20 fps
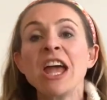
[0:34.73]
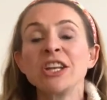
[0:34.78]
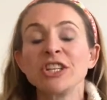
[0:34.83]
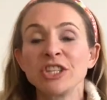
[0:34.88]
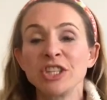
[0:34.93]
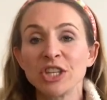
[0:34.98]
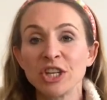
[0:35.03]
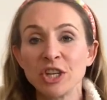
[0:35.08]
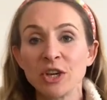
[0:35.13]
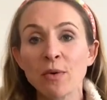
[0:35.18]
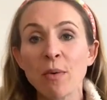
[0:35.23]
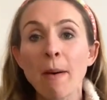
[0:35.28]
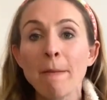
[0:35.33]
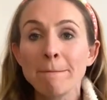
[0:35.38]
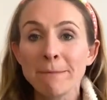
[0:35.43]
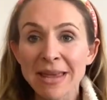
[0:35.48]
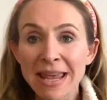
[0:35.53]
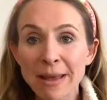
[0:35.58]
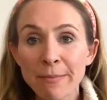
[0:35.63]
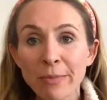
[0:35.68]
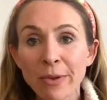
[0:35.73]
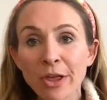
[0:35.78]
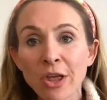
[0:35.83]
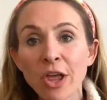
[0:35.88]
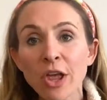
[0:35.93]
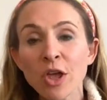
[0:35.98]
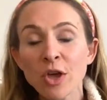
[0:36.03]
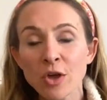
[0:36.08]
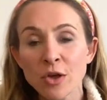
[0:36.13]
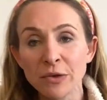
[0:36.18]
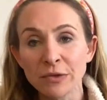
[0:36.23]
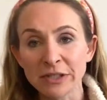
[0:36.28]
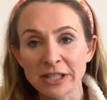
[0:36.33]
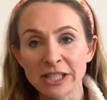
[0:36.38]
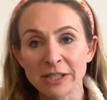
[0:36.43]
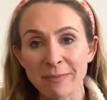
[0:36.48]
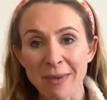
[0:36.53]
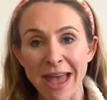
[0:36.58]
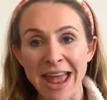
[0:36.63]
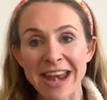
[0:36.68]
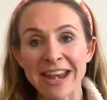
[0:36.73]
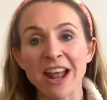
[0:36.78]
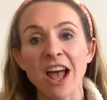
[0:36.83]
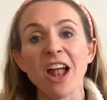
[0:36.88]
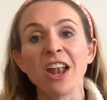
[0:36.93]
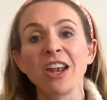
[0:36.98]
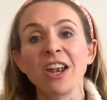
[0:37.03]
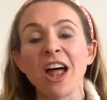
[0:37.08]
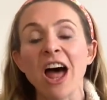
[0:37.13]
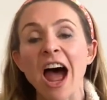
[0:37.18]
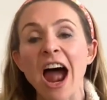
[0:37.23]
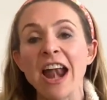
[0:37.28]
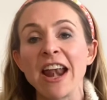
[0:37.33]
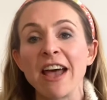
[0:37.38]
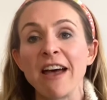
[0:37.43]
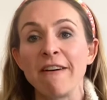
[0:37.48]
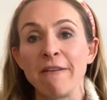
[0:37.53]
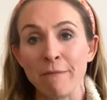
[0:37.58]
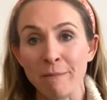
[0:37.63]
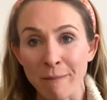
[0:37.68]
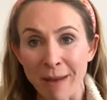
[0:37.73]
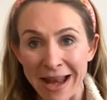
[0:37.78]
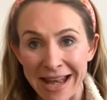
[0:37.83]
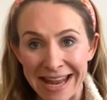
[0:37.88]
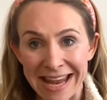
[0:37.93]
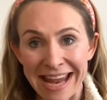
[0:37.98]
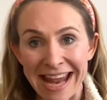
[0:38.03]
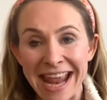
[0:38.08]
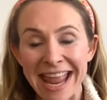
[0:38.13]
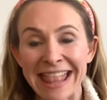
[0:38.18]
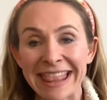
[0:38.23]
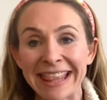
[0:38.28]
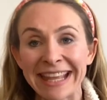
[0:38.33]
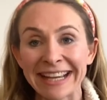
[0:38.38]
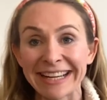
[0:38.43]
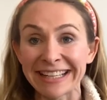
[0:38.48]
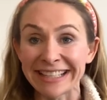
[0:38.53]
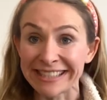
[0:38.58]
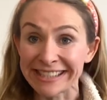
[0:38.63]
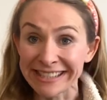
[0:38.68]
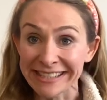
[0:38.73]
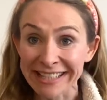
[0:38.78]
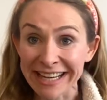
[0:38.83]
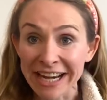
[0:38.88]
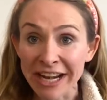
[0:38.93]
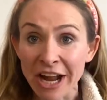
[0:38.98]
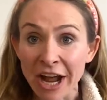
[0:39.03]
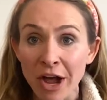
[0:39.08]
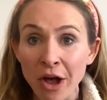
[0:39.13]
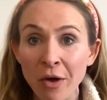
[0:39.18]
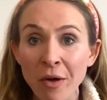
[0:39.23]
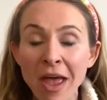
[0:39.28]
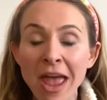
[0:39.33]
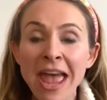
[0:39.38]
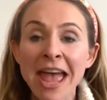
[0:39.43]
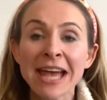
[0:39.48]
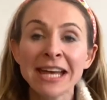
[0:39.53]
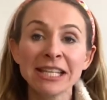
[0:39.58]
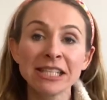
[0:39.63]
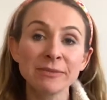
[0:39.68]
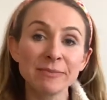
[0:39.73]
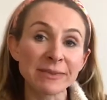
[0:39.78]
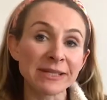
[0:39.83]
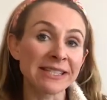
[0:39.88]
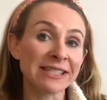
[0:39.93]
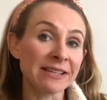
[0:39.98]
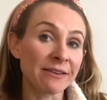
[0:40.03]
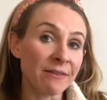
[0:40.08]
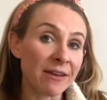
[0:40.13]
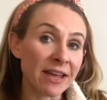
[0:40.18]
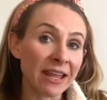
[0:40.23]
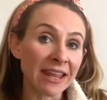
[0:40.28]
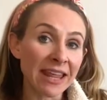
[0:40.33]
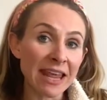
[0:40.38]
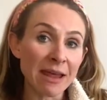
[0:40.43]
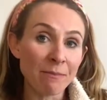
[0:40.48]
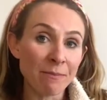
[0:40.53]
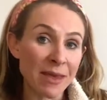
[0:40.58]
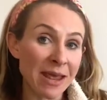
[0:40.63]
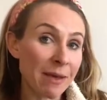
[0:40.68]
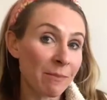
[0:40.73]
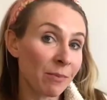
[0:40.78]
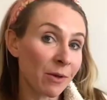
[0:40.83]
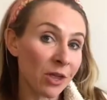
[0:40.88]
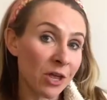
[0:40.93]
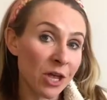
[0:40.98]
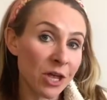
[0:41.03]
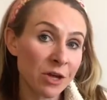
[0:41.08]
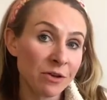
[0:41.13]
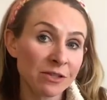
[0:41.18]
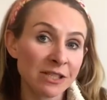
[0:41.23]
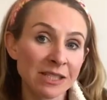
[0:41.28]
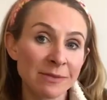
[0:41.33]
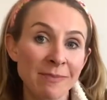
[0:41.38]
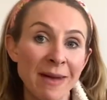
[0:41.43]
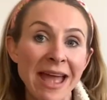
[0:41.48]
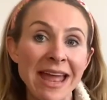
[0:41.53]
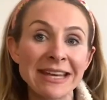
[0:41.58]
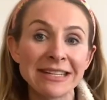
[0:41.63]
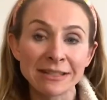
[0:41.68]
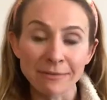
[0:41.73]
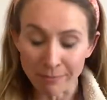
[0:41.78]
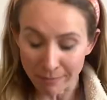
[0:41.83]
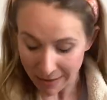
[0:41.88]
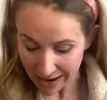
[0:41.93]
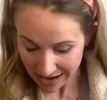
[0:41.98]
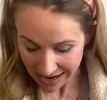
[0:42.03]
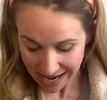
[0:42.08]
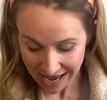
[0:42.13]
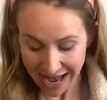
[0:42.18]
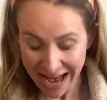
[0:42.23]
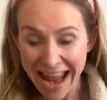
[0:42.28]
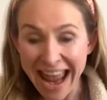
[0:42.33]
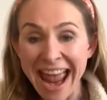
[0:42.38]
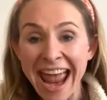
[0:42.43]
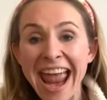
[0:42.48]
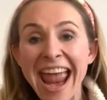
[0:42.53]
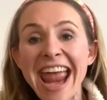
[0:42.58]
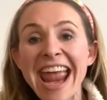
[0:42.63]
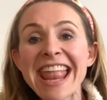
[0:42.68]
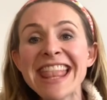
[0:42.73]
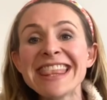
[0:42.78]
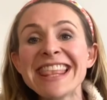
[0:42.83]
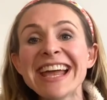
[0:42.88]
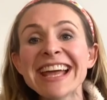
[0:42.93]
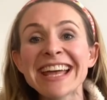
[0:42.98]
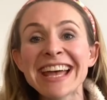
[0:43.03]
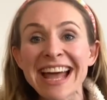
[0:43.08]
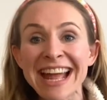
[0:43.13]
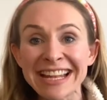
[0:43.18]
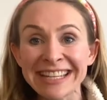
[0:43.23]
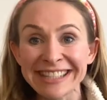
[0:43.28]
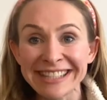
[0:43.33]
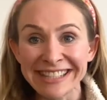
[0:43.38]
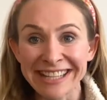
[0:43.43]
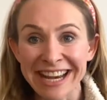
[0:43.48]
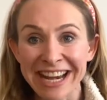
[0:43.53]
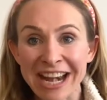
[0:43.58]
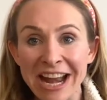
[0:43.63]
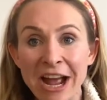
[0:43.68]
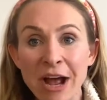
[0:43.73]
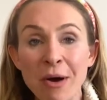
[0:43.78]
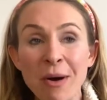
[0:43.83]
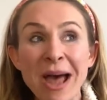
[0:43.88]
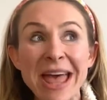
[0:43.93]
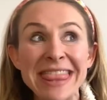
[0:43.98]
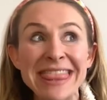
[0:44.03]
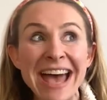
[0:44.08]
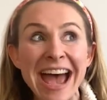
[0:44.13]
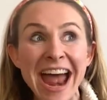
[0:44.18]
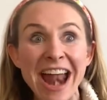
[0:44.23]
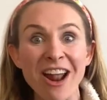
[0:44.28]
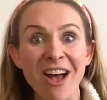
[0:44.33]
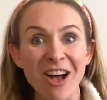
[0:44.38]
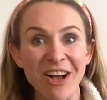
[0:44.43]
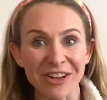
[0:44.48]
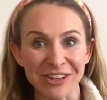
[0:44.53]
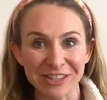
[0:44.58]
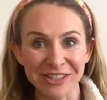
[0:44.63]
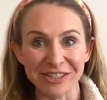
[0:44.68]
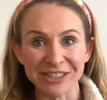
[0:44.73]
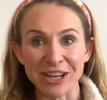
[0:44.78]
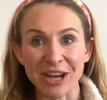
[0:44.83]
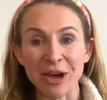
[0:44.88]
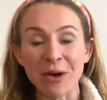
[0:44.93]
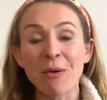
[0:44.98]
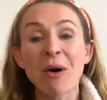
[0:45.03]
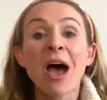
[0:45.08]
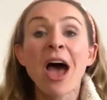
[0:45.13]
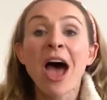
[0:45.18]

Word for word: to people who spend a lot of money in the casino, specifically people who spend money in the casino that also